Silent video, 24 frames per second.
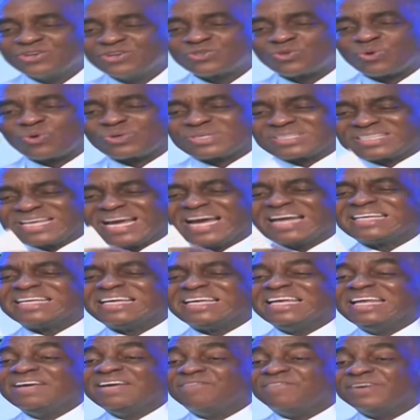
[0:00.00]
to take
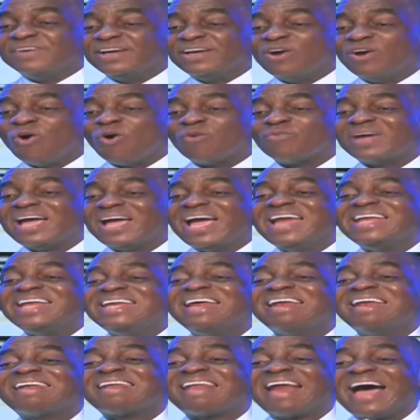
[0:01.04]
delivery of
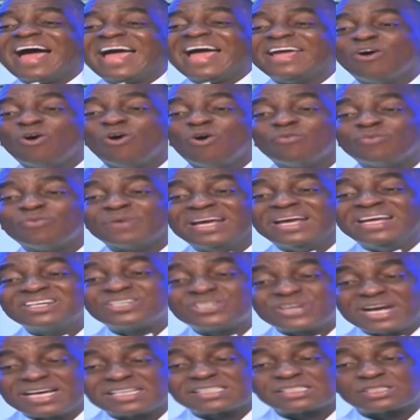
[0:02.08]
any line of
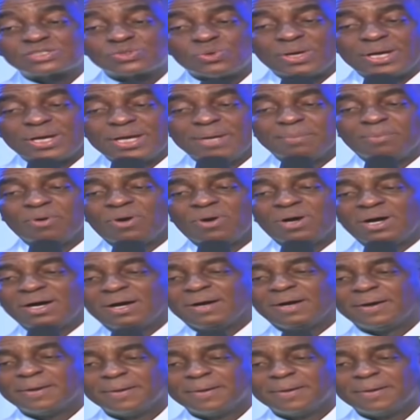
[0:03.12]
interest to him or her.